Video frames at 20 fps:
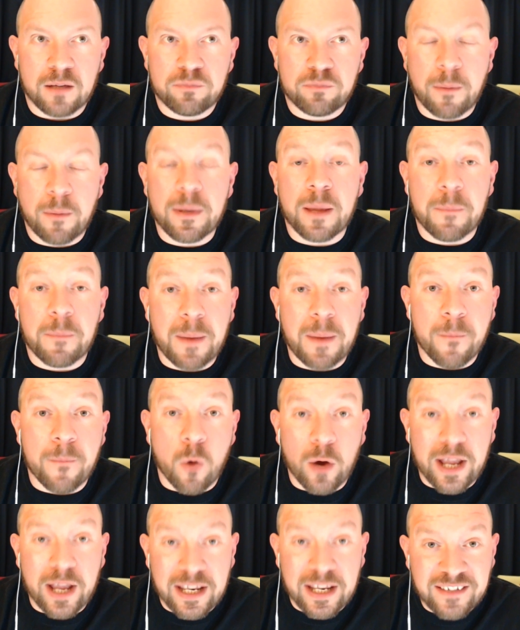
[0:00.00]
probably a bit
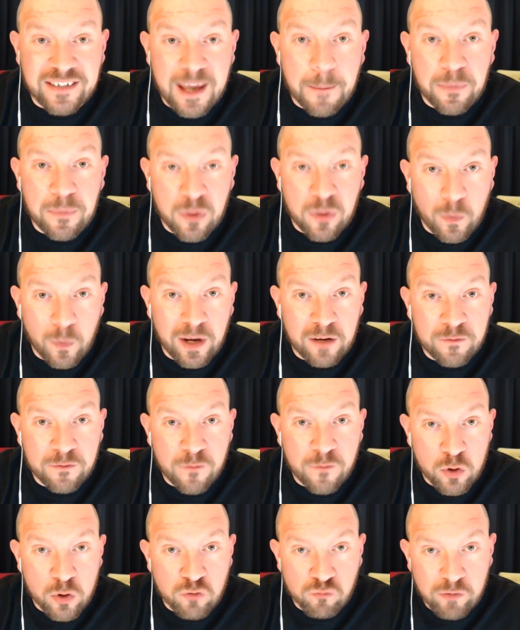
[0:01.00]
more in depth than when it
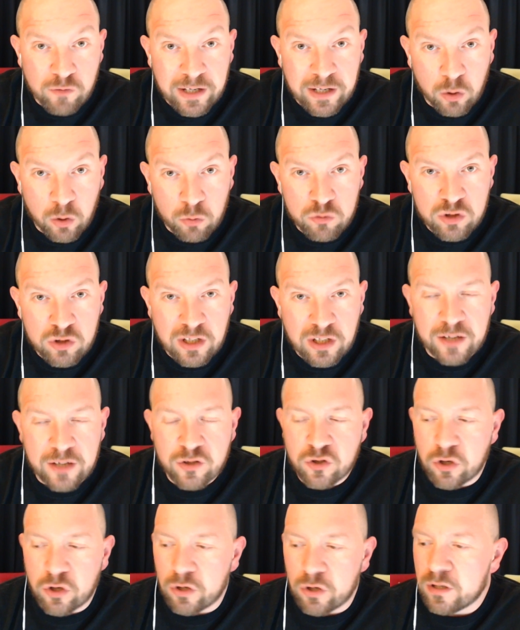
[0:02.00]
first relaunched
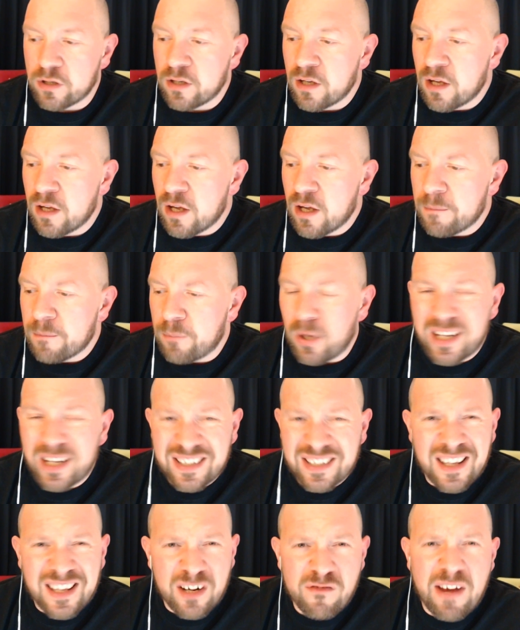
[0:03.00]
last year. But it's
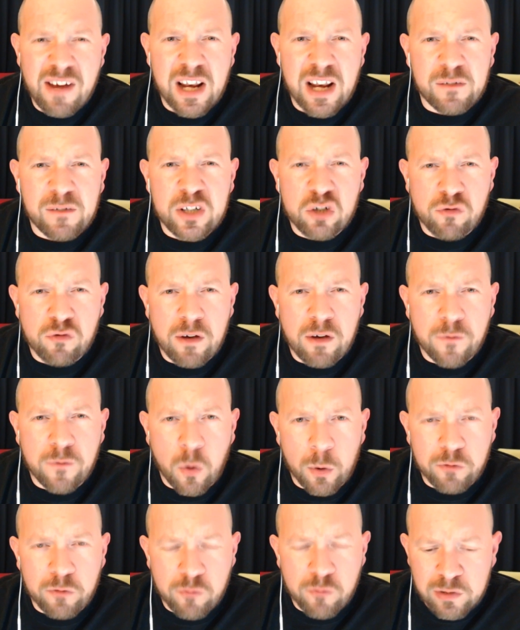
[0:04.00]
still a relatively
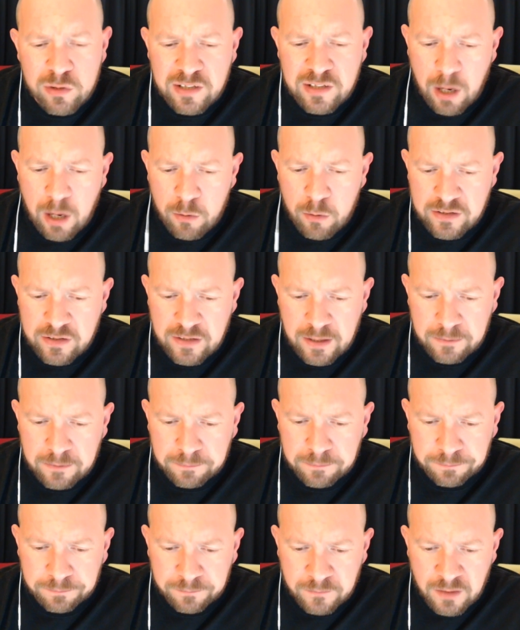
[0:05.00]
straightforward rule set, I would say.
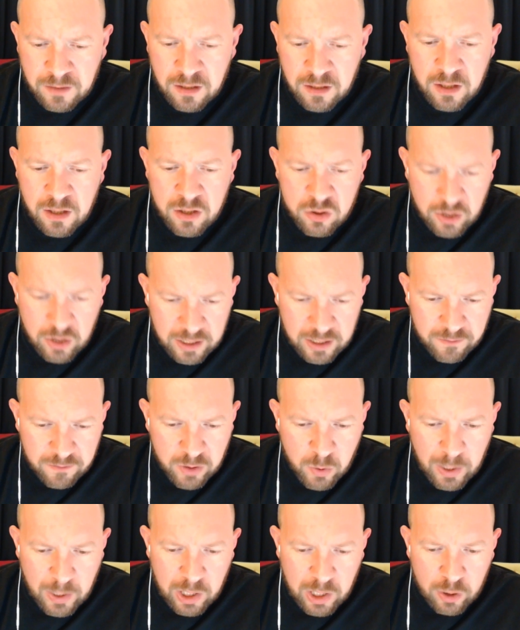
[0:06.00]
So let's have a
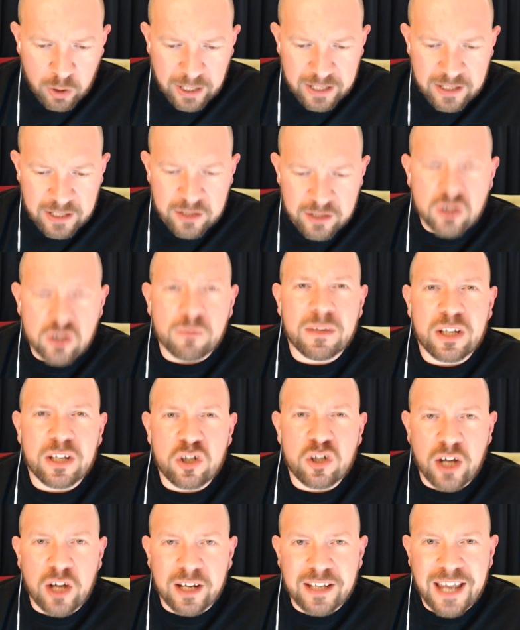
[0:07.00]
quick look in some of the
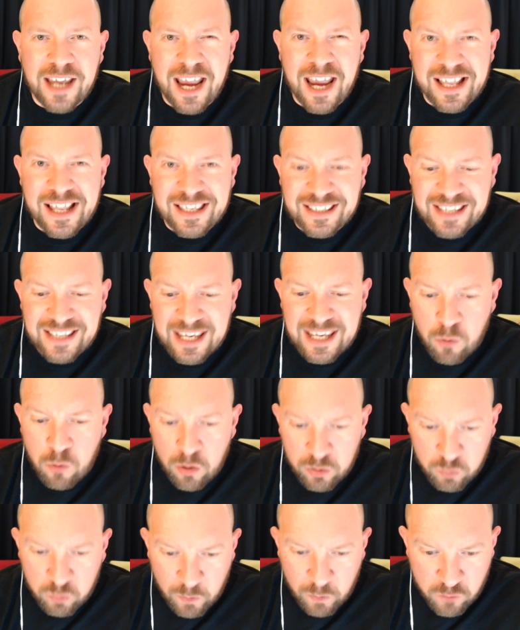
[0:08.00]
chat here and see
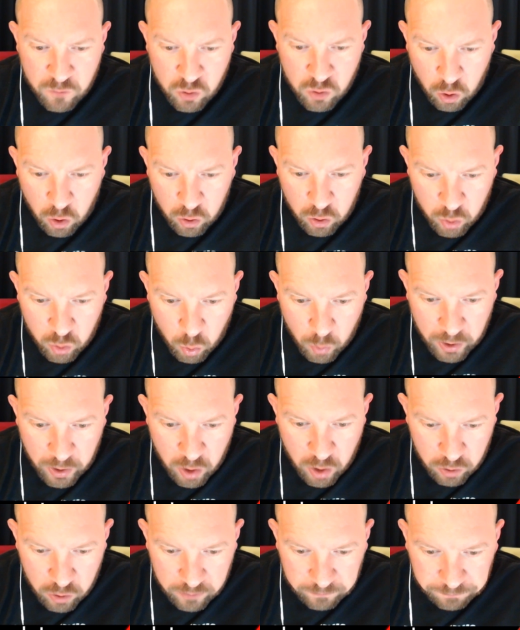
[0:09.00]
what we've got going
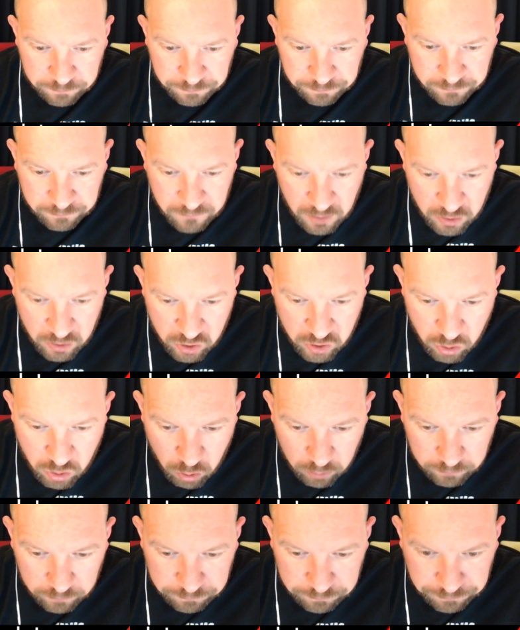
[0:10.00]
on.
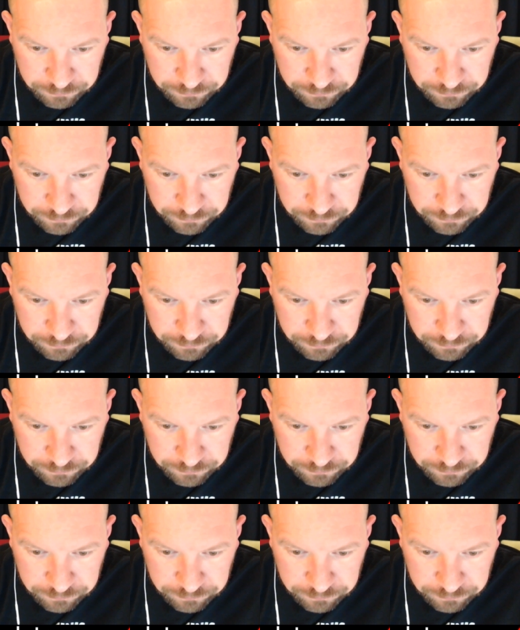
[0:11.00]
So